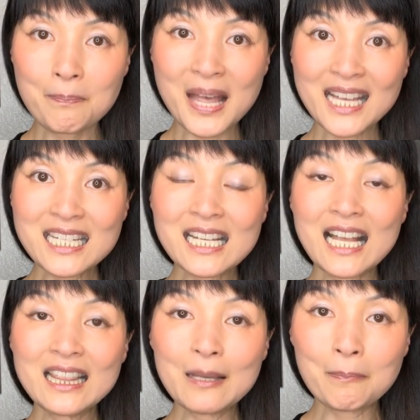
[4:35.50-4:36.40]
bet
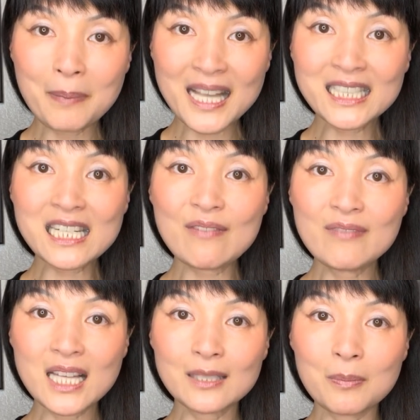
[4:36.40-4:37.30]
and the best
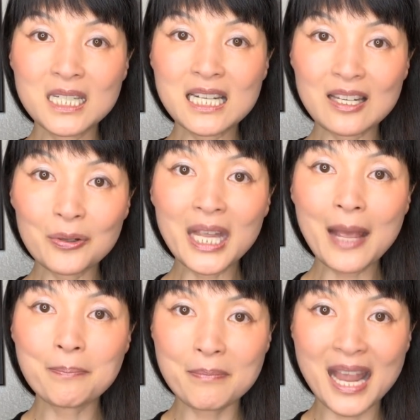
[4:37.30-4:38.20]
investment you can